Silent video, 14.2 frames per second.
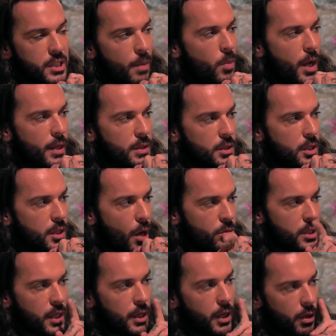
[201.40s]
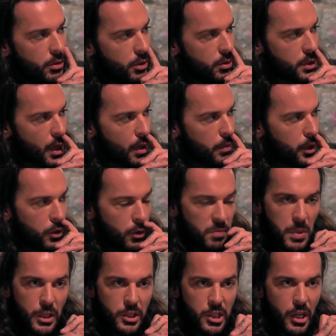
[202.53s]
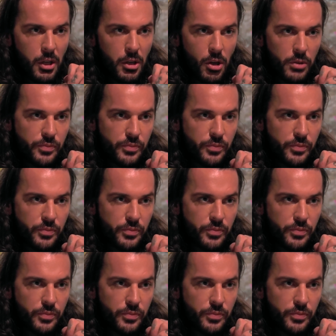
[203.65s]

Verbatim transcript: for someone, you know, sitting here and you telling me that you've been cheated